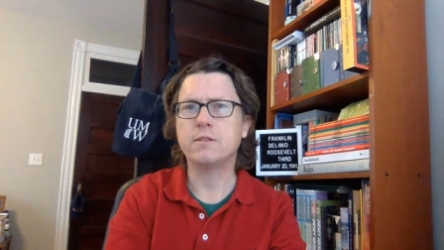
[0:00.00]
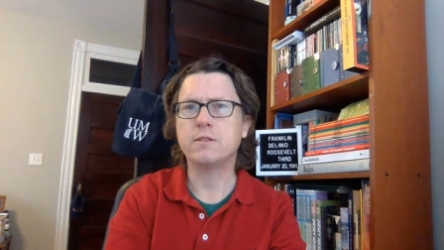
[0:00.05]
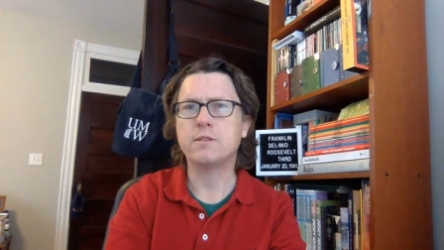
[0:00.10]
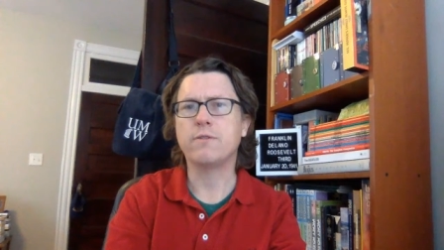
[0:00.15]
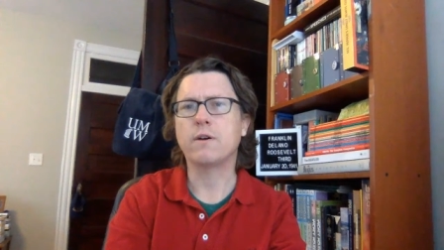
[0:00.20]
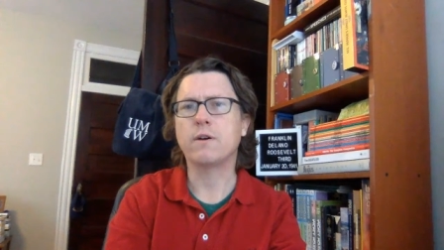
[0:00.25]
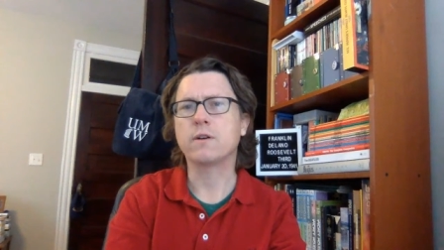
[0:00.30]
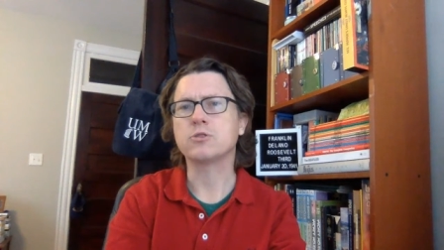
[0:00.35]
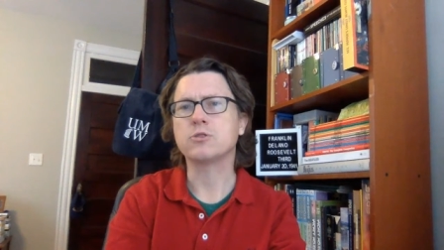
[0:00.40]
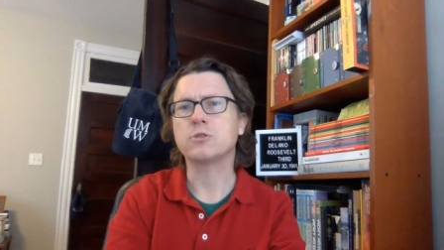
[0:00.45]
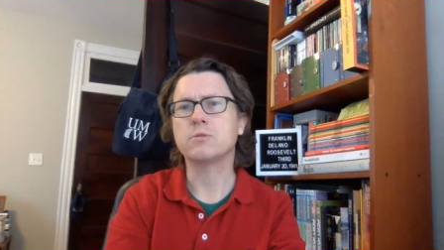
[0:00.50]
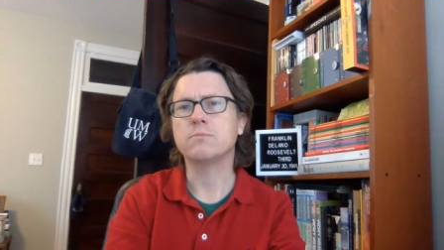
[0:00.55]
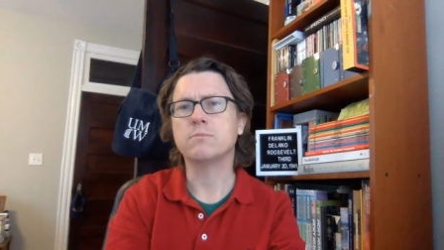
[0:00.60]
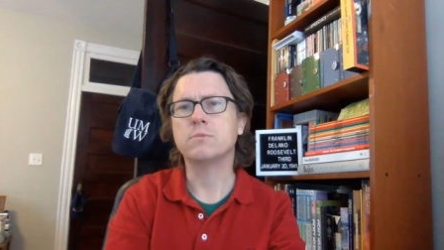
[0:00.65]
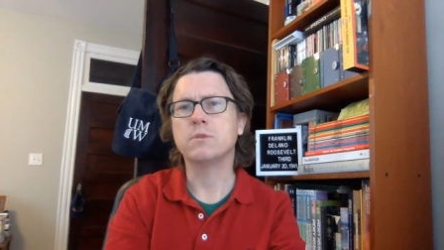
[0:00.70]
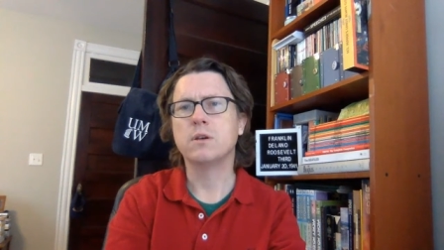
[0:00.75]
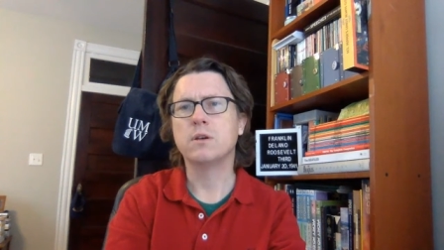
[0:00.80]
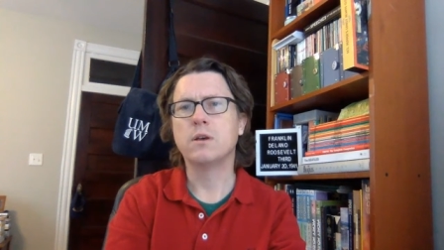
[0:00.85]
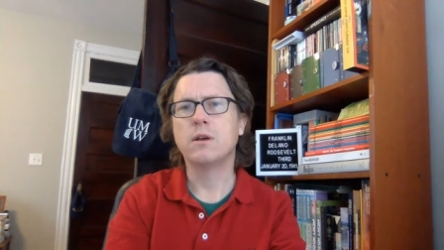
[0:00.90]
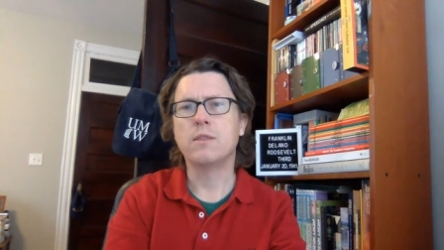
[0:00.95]
to function.
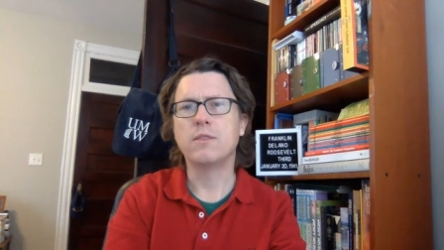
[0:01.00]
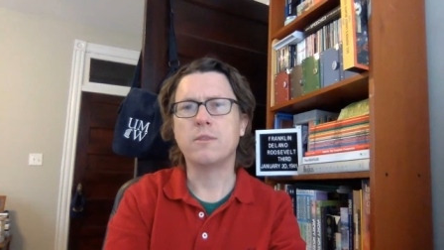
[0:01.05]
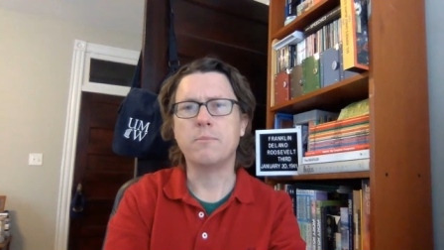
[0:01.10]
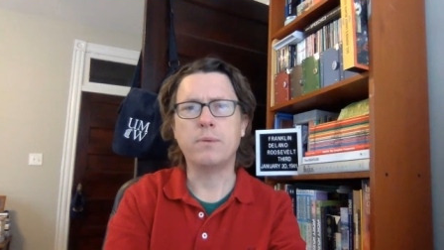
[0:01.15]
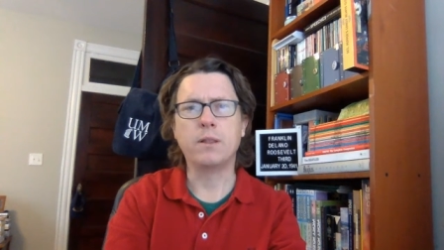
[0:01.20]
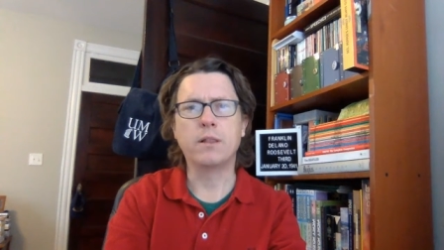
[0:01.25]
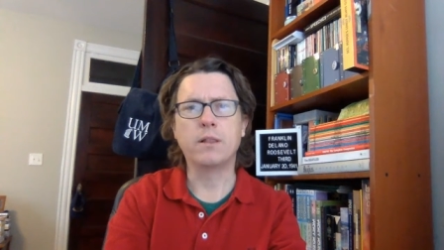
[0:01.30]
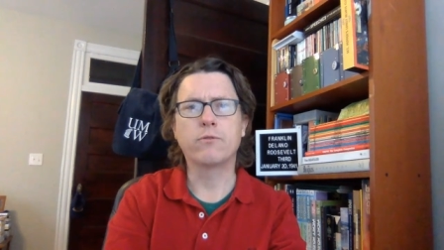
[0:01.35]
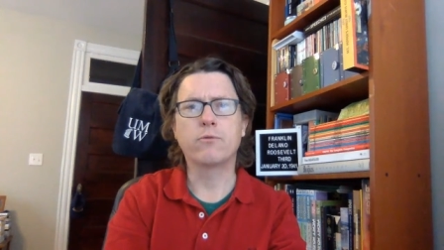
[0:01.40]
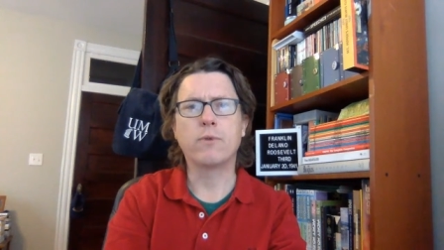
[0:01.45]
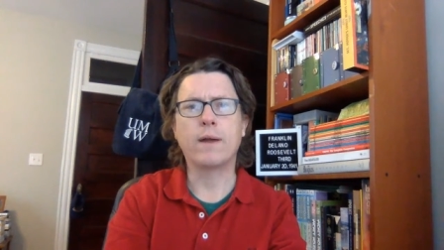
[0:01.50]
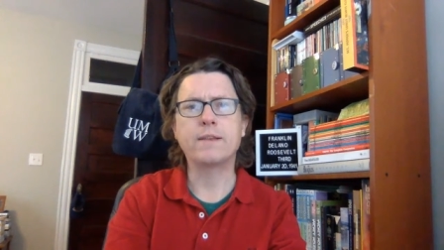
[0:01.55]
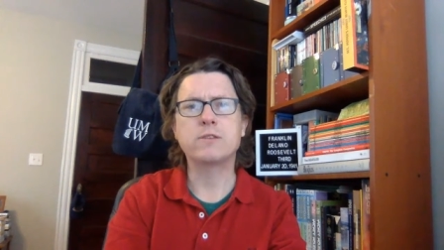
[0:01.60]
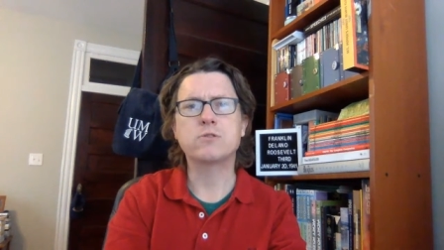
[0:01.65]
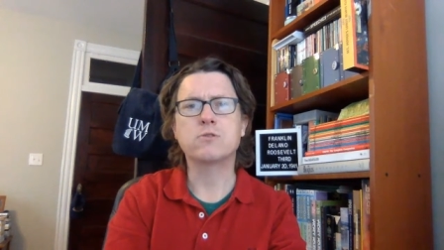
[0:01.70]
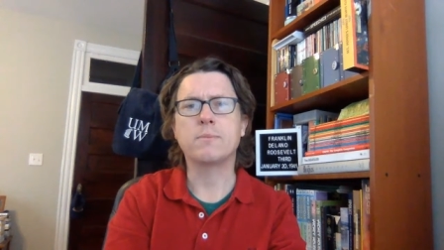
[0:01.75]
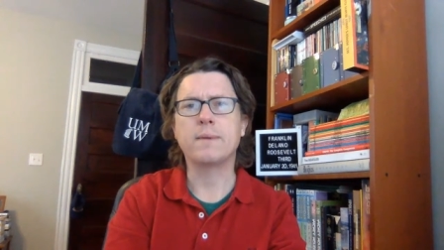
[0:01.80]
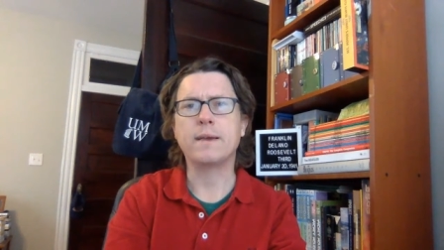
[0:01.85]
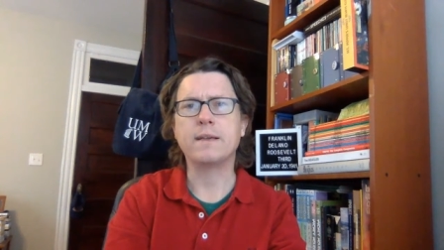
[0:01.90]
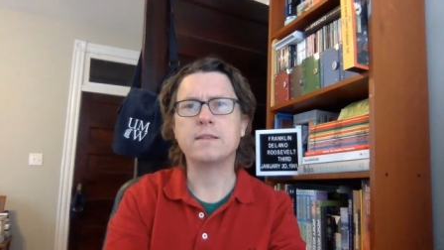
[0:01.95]
The Bill of
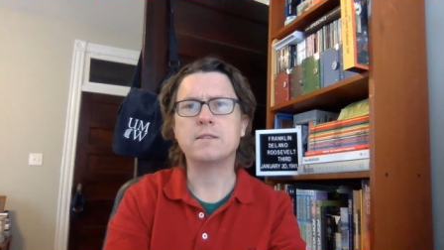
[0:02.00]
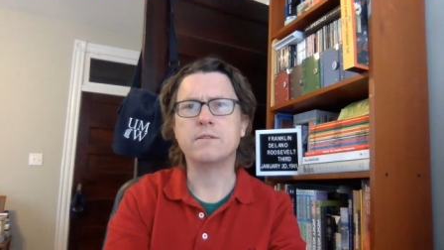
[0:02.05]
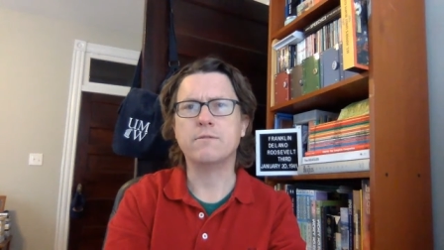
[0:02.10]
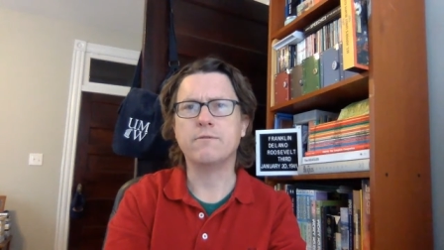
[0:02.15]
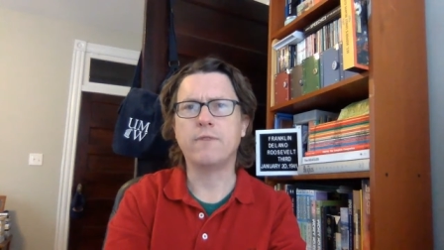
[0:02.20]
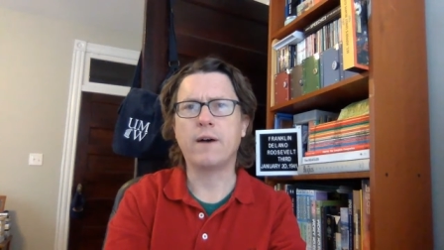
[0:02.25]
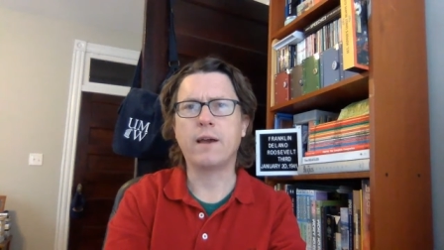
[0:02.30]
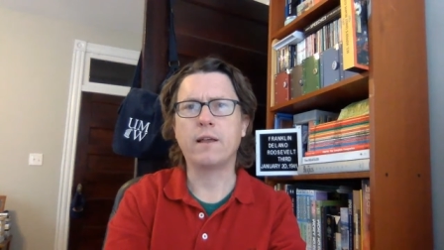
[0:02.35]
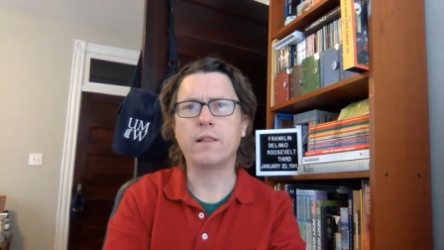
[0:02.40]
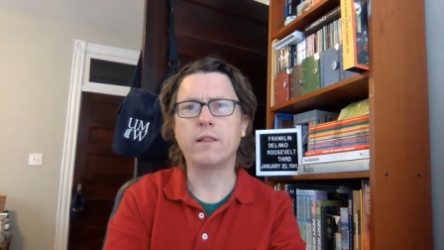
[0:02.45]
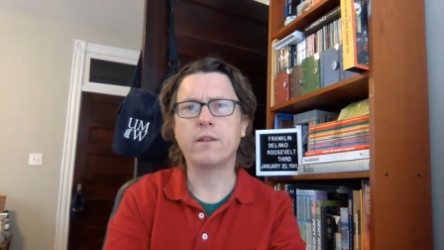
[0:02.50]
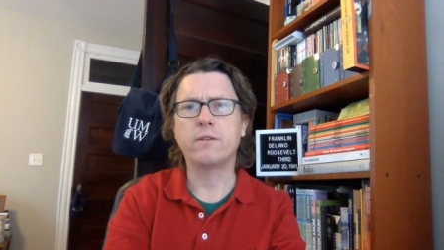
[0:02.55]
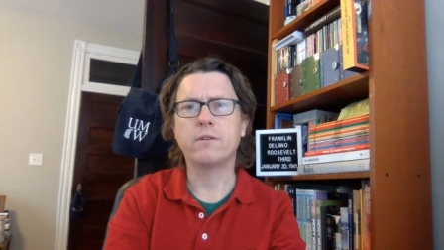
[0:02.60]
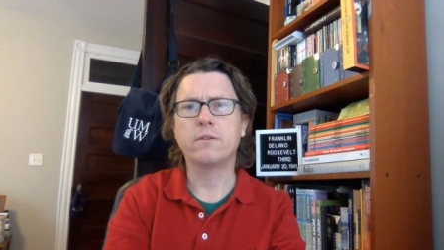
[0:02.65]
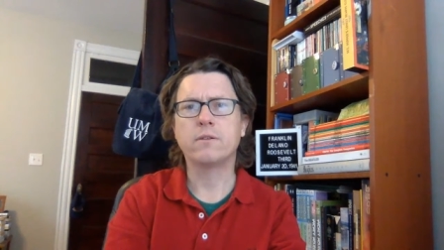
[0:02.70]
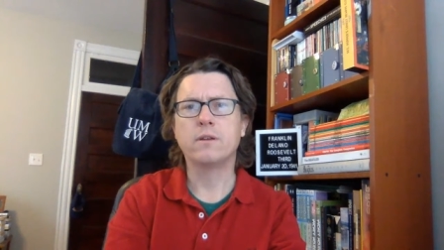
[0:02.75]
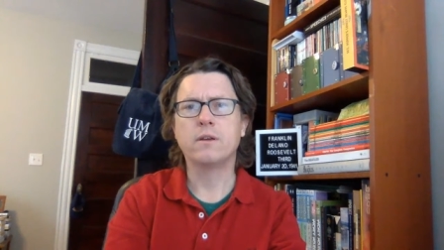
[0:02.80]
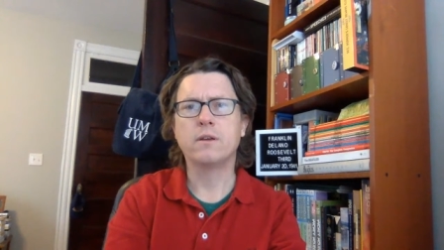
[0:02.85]
Rights remains inviolate.